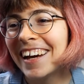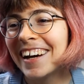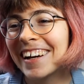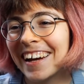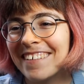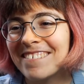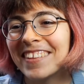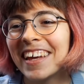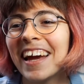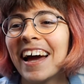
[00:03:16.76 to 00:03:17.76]
Okay.
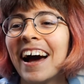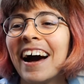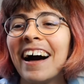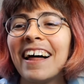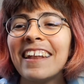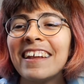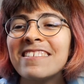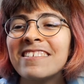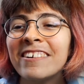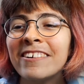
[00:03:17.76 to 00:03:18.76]

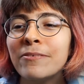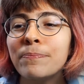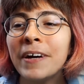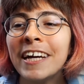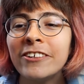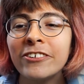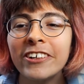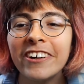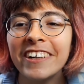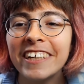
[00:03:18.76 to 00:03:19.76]
Let's start on
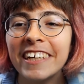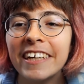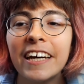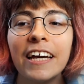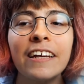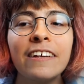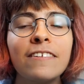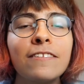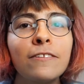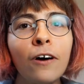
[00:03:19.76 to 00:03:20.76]
patriarchy. It
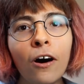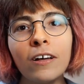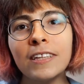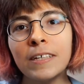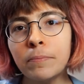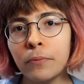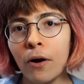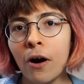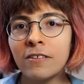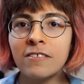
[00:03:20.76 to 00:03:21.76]
is not the
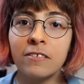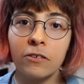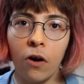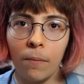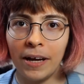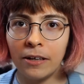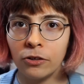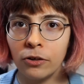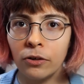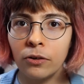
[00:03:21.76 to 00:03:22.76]
broad strawman
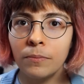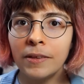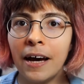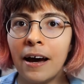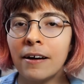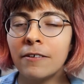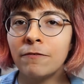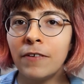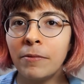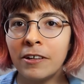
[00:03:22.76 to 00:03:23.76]
term that
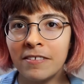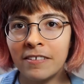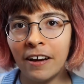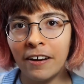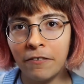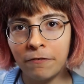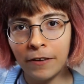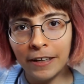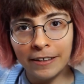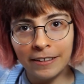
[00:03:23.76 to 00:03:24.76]
feminists kind of
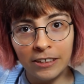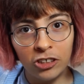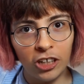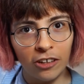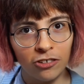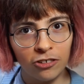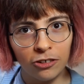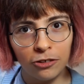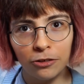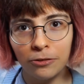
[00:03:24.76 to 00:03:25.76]
vaguely
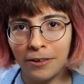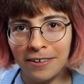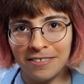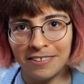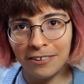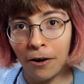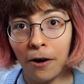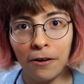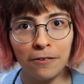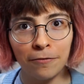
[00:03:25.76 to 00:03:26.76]
gesture to as the
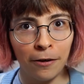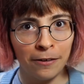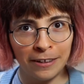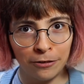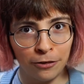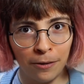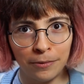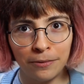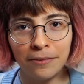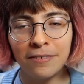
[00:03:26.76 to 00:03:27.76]
cause of all their
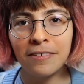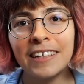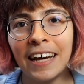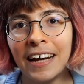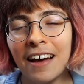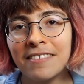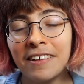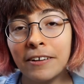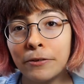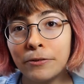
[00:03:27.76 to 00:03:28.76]
troubles that has
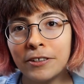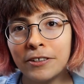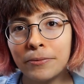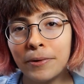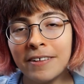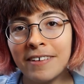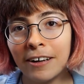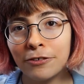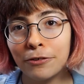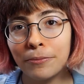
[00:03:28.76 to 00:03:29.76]
diluted the word's
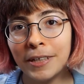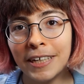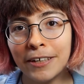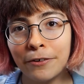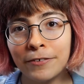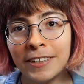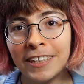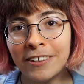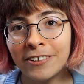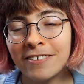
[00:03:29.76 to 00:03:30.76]
actual meaning over the
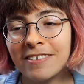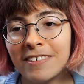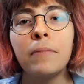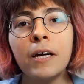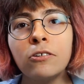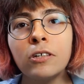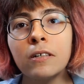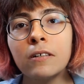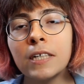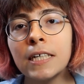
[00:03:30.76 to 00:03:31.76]
years.
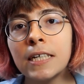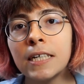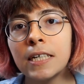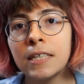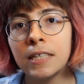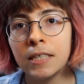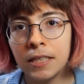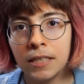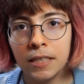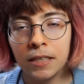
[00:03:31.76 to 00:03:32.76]
Patriarchy is a
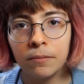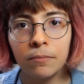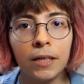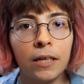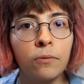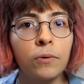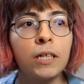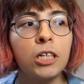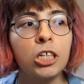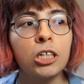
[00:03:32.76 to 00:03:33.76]
system in
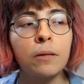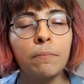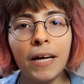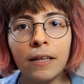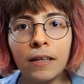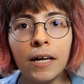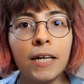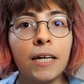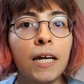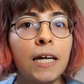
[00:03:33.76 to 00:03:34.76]
which the male
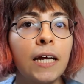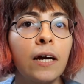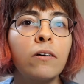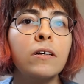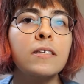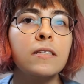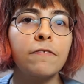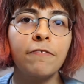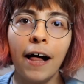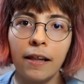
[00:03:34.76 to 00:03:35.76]
line inherits the
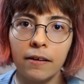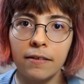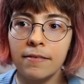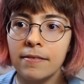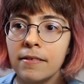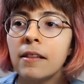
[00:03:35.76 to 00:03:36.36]
phallus.